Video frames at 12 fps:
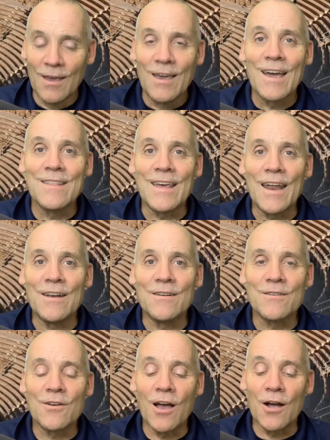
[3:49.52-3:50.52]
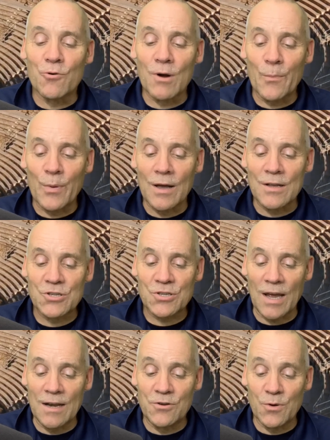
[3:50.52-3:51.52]
And then Agrippa
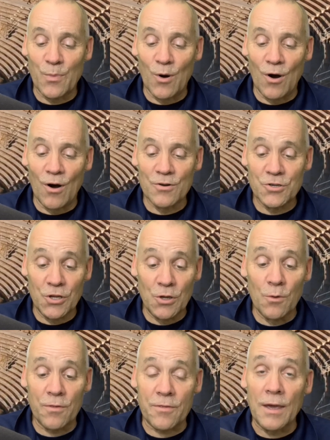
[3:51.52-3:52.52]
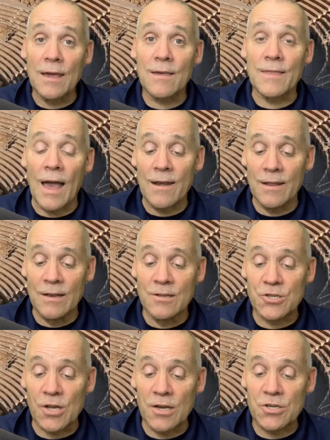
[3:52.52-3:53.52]
said to Paul, "Do you think that in
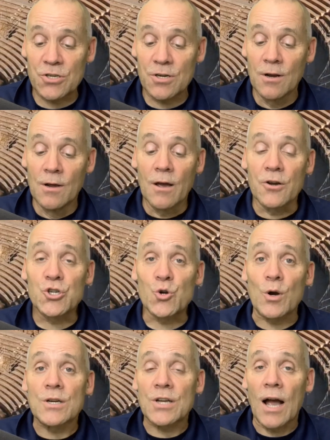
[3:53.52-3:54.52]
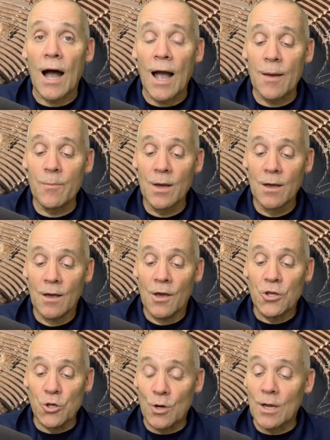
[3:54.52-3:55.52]
such a short time
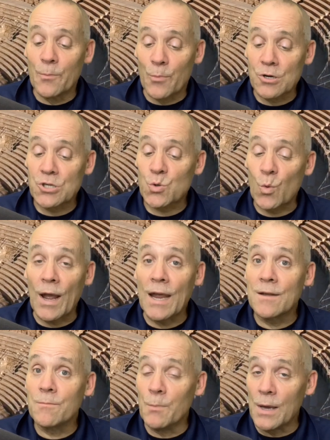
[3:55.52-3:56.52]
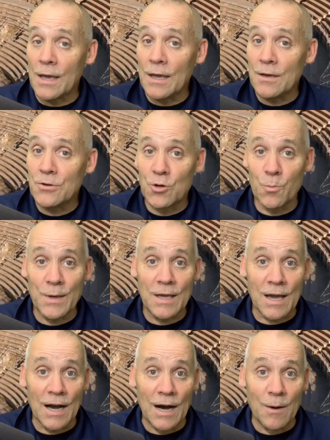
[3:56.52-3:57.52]
you can persuade me to
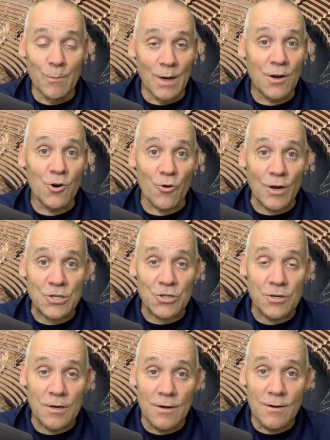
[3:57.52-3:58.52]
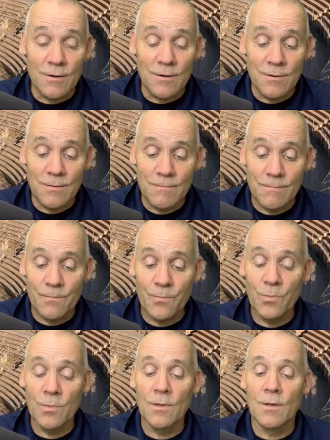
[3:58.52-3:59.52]
become a Christian?"
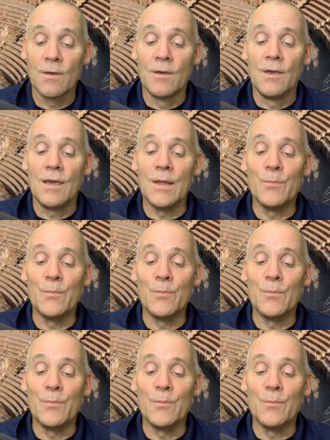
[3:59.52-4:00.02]
And